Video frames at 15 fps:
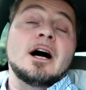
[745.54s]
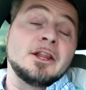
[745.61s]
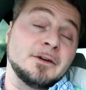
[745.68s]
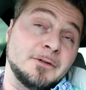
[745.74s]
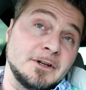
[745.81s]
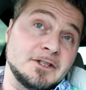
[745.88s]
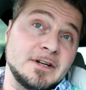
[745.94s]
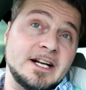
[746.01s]

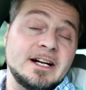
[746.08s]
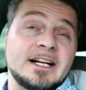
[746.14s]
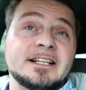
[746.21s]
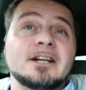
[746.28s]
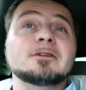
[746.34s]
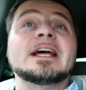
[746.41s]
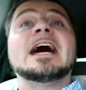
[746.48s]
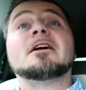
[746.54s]
Other refrigerator had
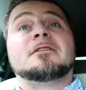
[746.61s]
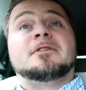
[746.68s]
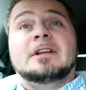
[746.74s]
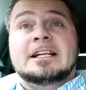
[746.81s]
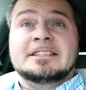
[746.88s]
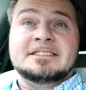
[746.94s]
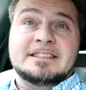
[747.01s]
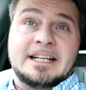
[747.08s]
to go down a
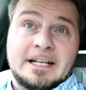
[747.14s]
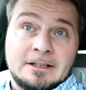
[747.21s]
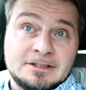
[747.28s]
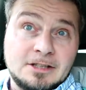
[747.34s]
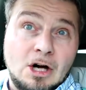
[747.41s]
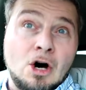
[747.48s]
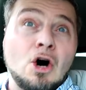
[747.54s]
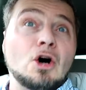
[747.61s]
flight of
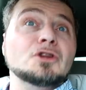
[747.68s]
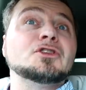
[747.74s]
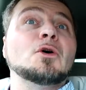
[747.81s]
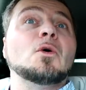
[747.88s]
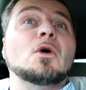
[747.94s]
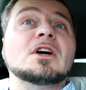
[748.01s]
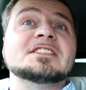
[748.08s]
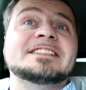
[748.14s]
stairs. All
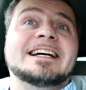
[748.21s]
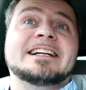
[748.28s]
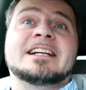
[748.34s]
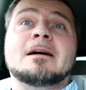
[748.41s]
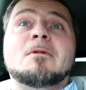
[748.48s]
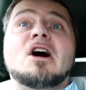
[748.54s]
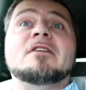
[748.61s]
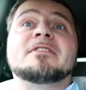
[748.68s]
doors had to
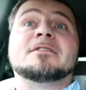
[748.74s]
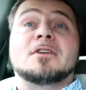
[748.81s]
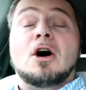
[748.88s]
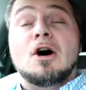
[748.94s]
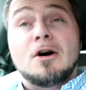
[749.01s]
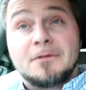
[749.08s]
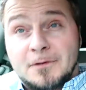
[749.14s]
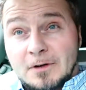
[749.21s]
come off of
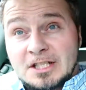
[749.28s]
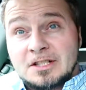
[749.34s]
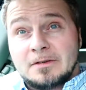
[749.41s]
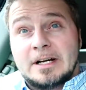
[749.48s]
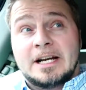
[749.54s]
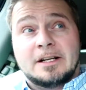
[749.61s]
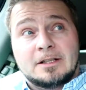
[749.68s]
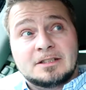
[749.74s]
all
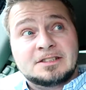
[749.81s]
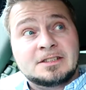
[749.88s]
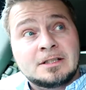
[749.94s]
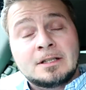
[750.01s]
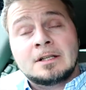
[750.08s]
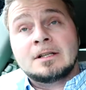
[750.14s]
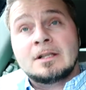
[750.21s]
refrigerators.